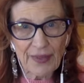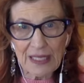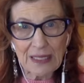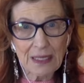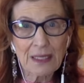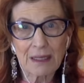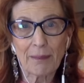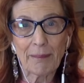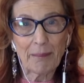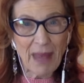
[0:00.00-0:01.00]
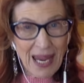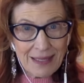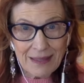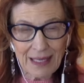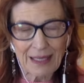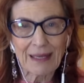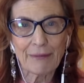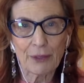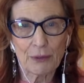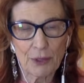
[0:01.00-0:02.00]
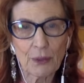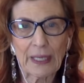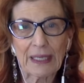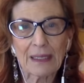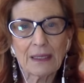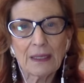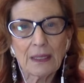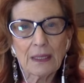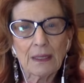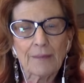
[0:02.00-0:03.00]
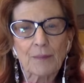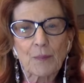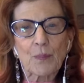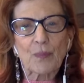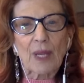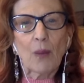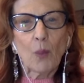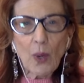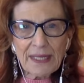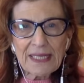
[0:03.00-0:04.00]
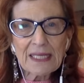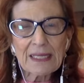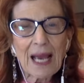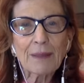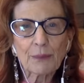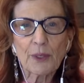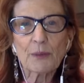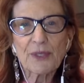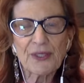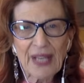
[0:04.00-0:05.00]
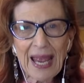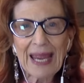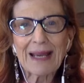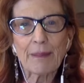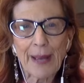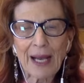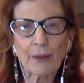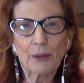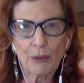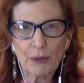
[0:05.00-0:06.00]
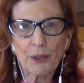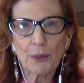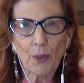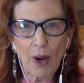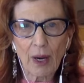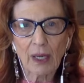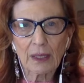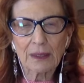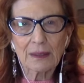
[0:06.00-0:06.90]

this. It's amazing if you do it. What does that room say about who you are?